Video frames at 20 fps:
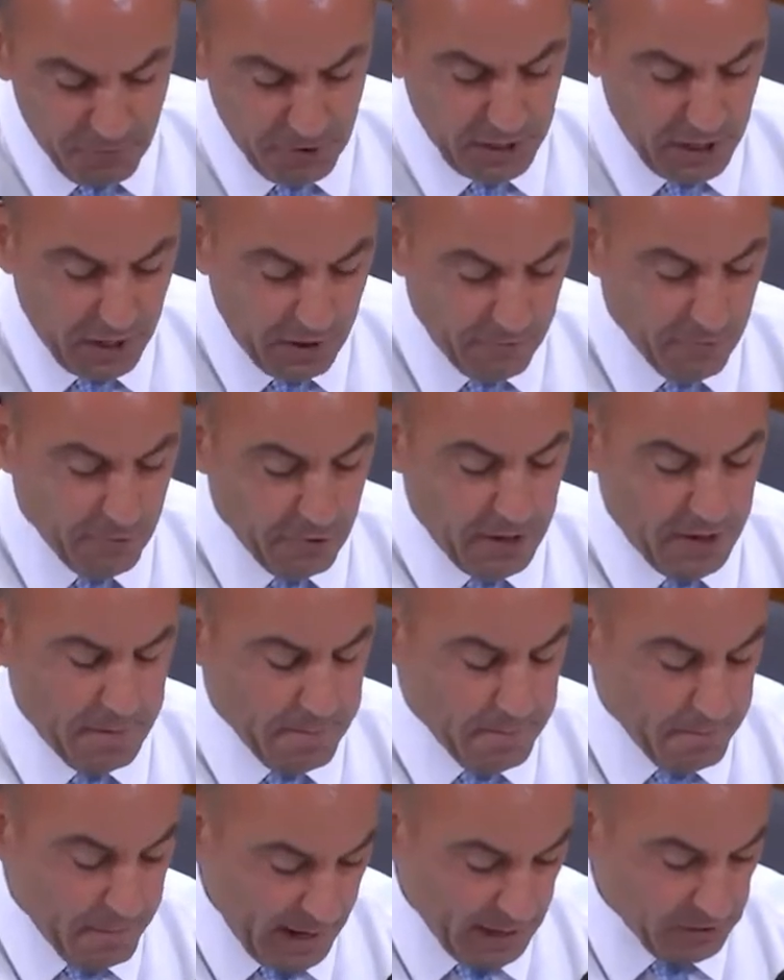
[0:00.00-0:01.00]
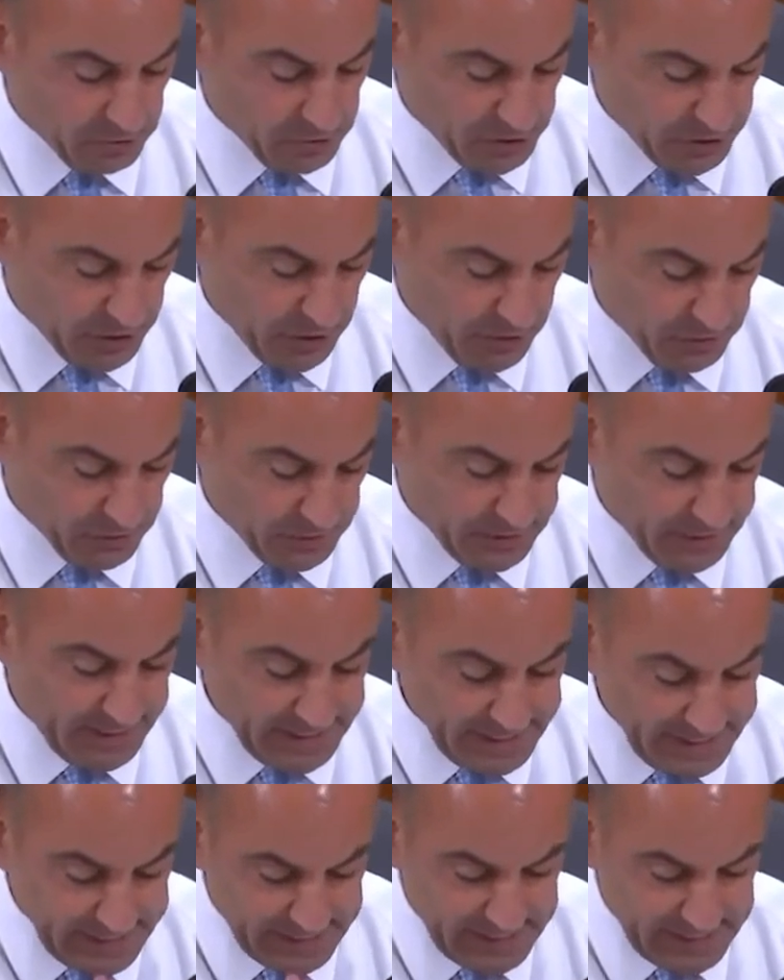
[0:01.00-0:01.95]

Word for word: for recovery milestones.